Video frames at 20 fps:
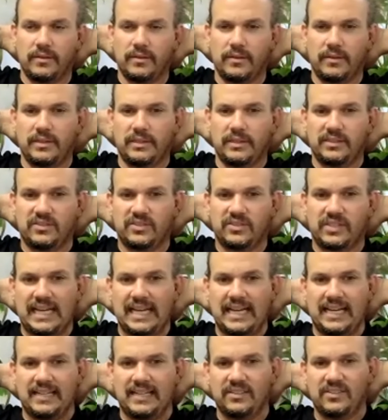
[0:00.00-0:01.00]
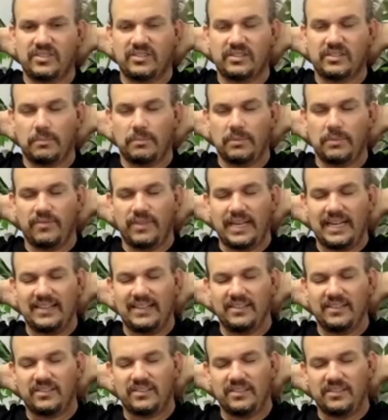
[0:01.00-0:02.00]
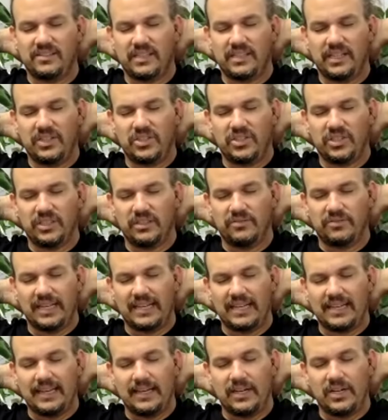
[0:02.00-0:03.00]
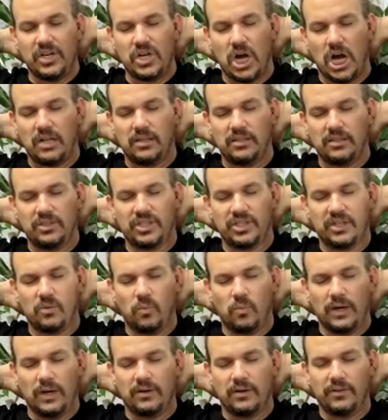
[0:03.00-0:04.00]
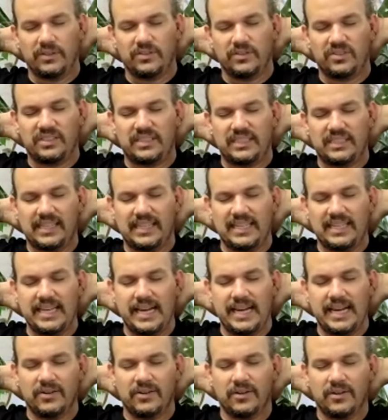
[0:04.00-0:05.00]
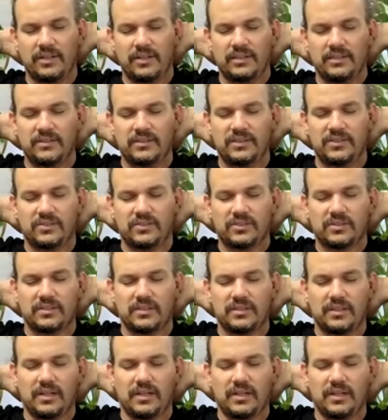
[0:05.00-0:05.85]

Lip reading: This has some of that sensation of like acknowledging where are the sticky areas.